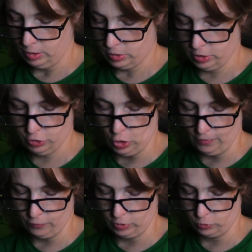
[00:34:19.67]
These
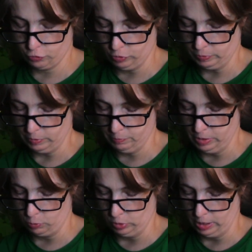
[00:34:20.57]
offerings of strips of
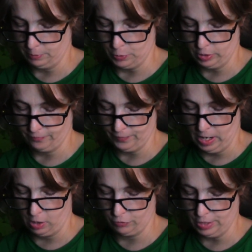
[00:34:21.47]
meat were laid upon the
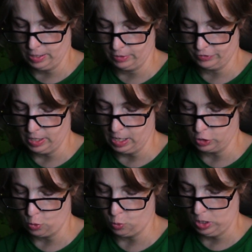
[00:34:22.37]
fire. Then, as they
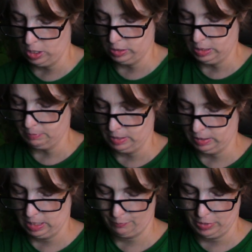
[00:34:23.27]
had no wine, they
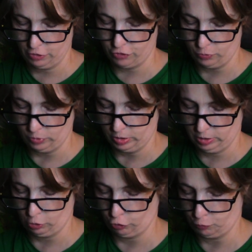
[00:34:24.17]
made libation with
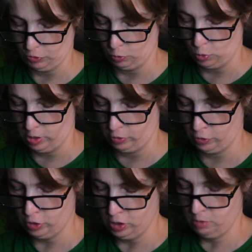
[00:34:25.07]
clear spring
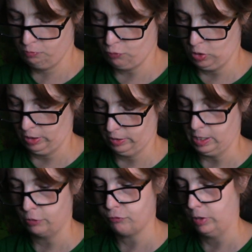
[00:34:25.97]
water, broiling
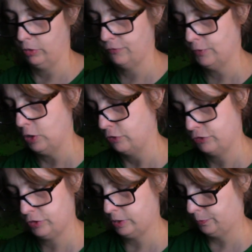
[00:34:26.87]
the entrails first.